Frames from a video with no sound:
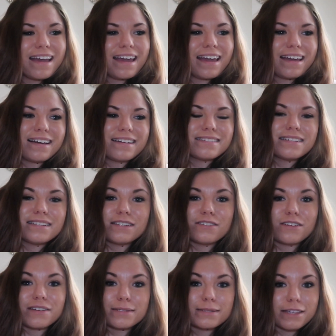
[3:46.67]
And he, you
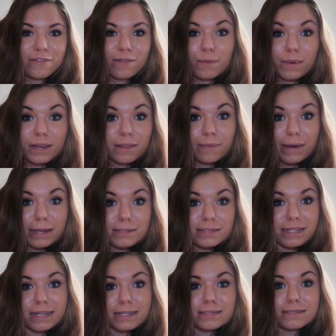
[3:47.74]
know, he's giving me the
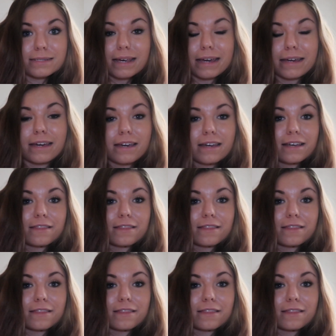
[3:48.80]
basics, like,